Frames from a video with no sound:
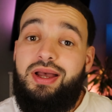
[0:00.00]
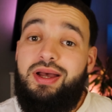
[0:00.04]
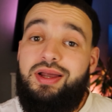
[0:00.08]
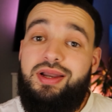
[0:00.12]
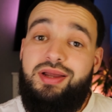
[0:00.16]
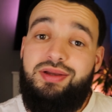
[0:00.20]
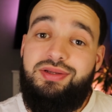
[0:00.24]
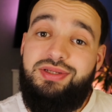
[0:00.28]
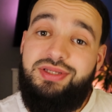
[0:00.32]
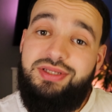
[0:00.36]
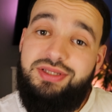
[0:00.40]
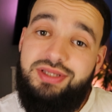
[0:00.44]
And
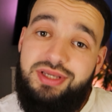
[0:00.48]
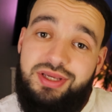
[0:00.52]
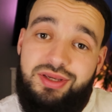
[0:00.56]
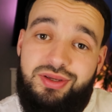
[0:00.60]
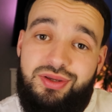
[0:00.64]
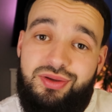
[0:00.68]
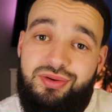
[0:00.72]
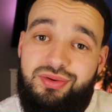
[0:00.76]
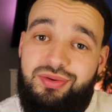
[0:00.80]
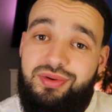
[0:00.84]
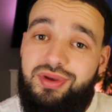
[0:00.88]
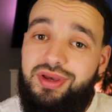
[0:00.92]
I'll see
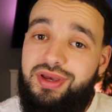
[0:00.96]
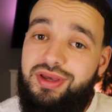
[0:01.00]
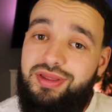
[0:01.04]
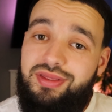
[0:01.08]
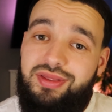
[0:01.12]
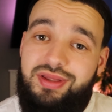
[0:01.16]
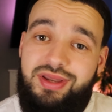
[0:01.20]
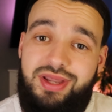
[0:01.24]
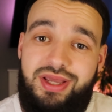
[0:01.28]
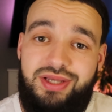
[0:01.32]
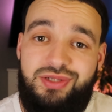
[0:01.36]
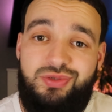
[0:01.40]
you in
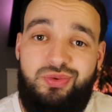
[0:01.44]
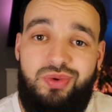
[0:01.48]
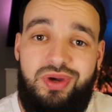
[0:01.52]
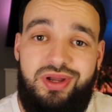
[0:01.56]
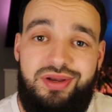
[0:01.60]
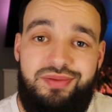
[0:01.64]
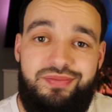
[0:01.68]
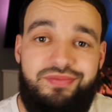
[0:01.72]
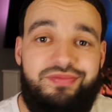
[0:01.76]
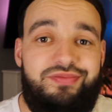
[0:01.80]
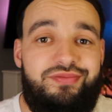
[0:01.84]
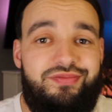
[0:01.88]
the next
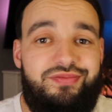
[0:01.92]
one.